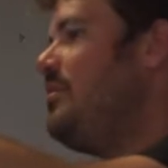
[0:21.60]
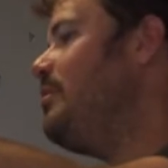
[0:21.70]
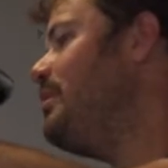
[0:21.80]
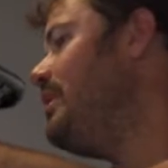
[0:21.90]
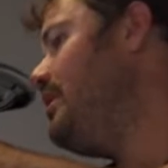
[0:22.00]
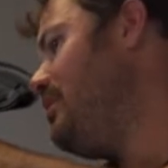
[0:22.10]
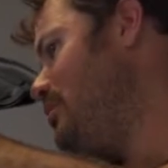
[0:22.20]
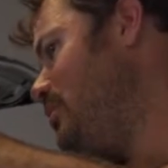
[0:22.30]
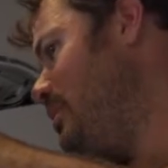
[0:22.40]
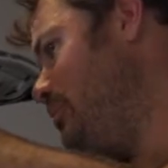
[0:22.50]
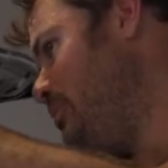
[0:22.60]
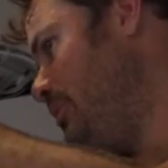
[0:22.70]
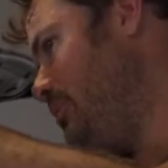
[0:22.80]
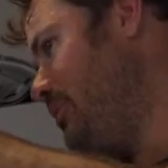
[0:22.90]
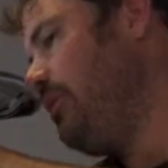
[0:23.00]
to be what
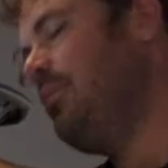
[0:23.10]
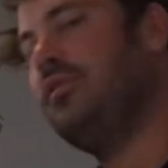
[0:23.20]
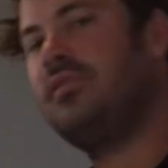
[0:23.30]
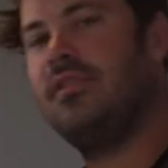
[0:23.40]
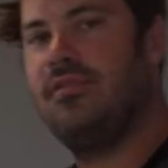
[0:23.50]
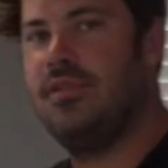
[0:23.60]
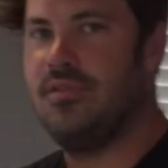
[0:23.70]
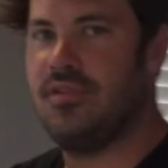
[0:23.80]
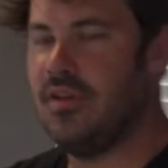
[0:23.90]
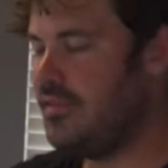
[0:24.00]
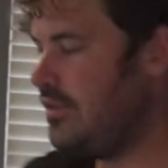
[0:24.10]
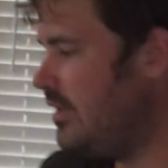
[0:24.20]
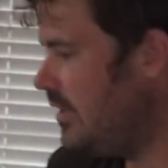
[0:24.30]
people are the most confused over.